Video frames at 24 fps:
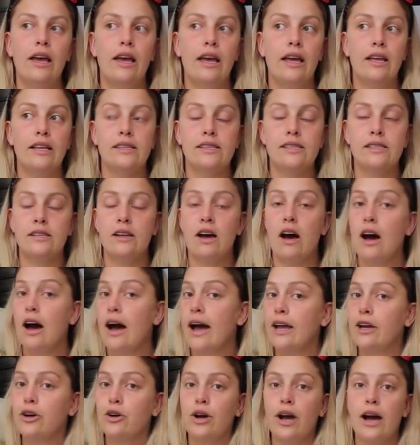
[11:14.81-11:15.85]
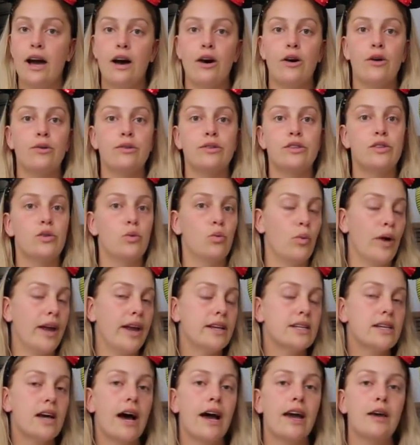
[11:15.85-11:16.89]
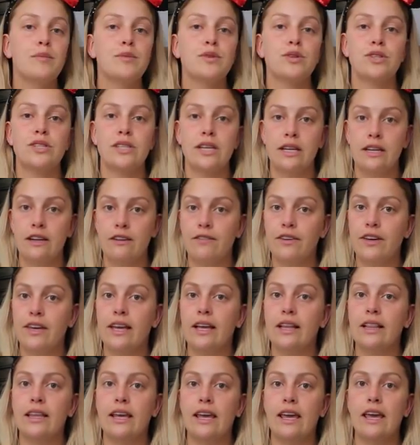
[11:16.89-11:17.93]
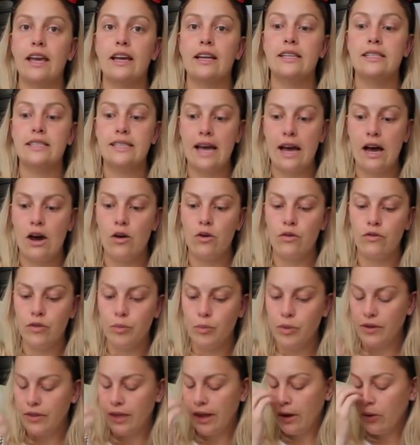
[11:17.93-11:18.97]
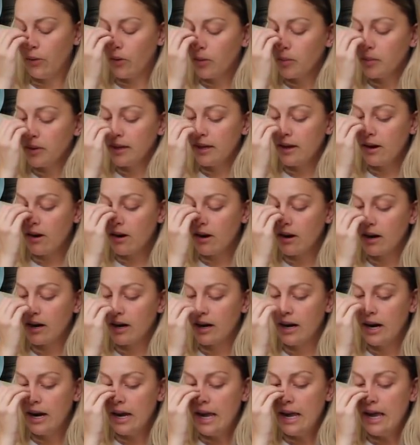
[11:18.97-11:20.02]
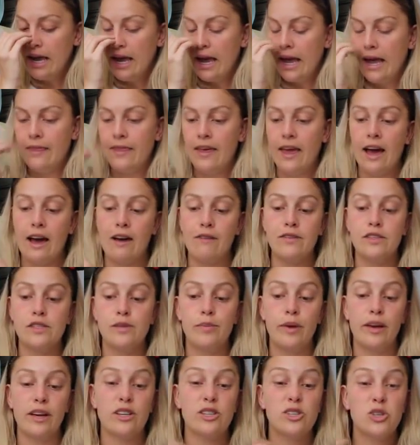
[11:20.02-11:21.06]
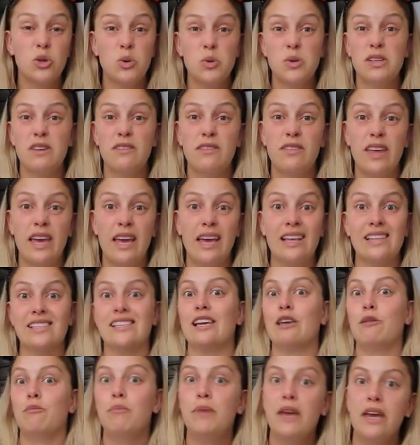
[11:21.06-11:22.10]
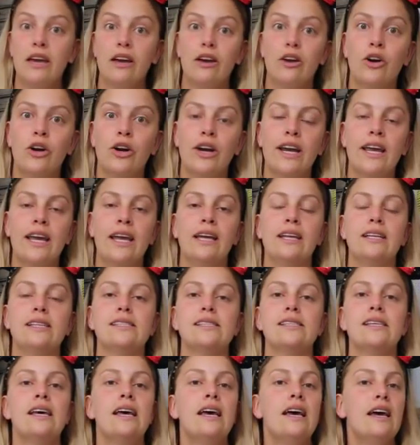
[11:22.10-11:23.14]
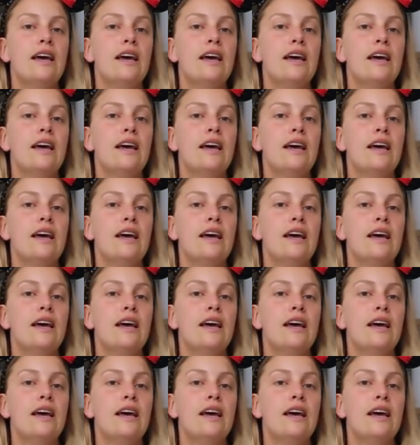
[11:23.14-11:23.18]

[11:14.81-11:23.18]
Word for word: it's not high crowds, the wait times are significantly down from what they normally are, they have exclusive things like meet and greets,